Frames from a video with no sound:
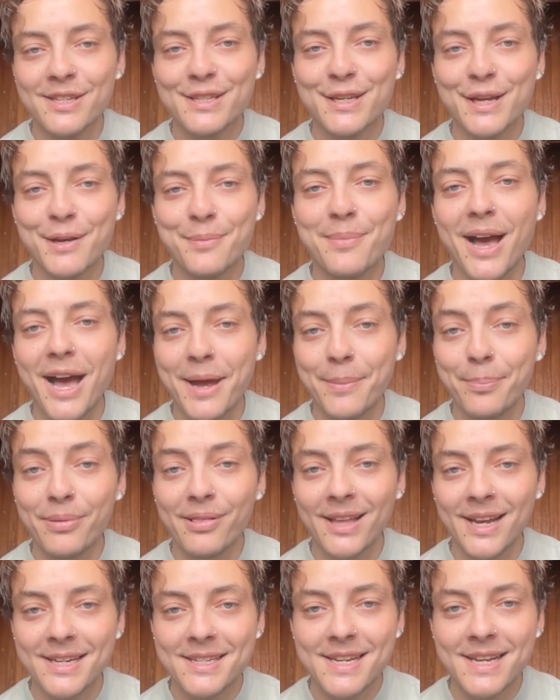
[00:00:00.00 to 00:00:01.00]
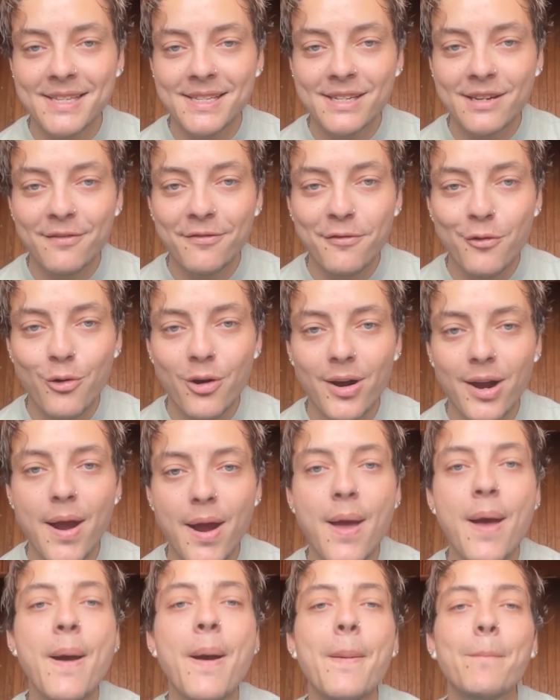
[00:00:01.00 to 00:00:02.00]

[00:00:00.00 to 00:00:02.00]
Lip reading: Sim I play tested for.